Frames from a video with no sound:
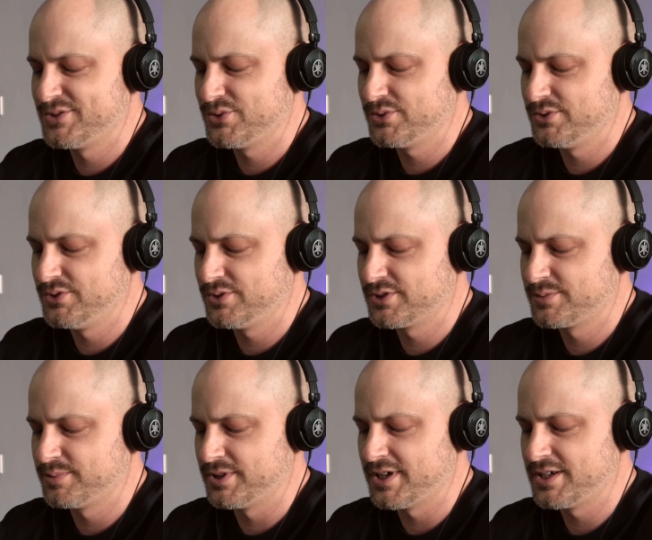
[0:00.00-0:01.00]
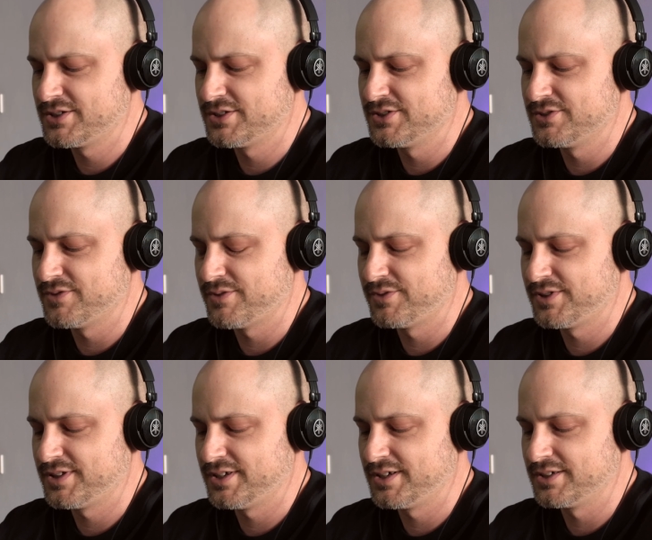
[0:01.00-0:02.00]
your explanations of
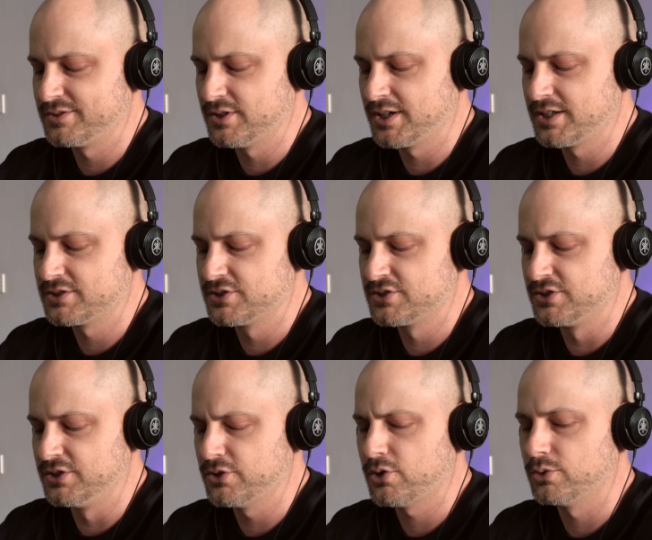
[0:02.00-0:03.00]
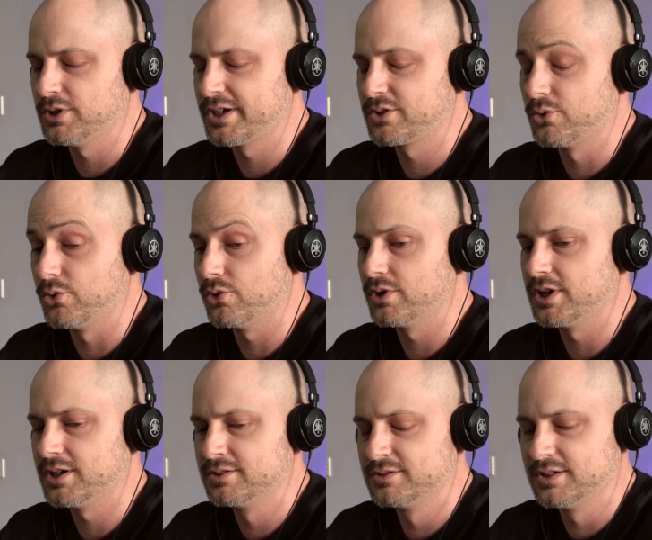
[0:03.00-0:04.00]
everything, and I guess just your whole like
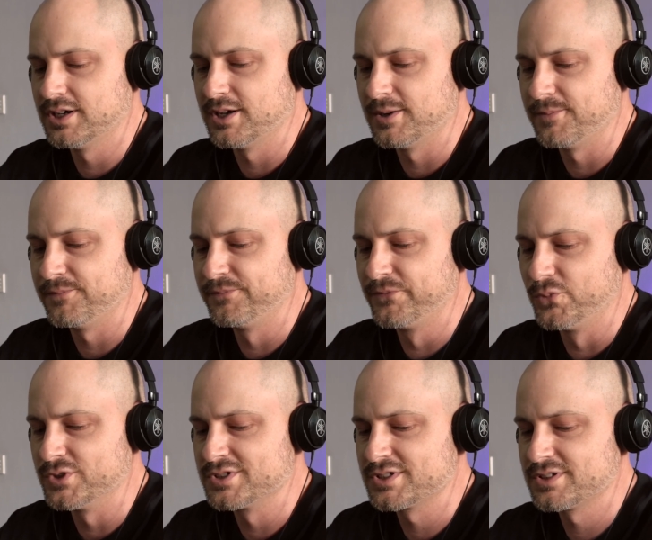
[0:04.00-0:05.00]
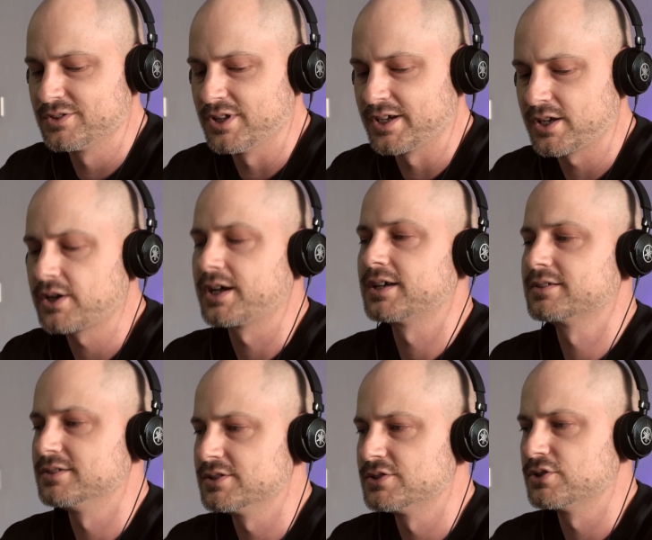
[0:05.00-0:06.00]
aura was like, okay,
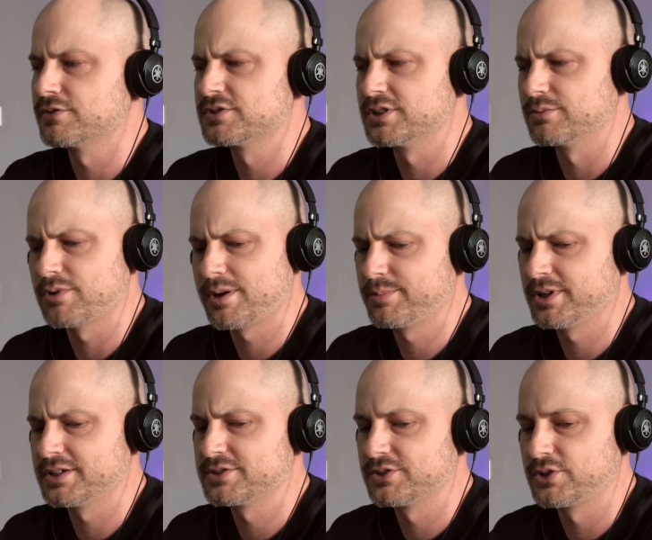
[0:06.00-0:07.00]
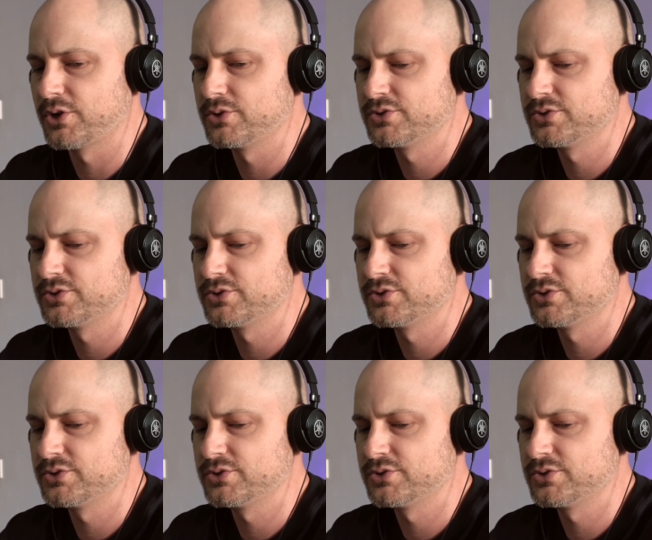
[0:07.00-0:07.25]
this is obviously the right place to go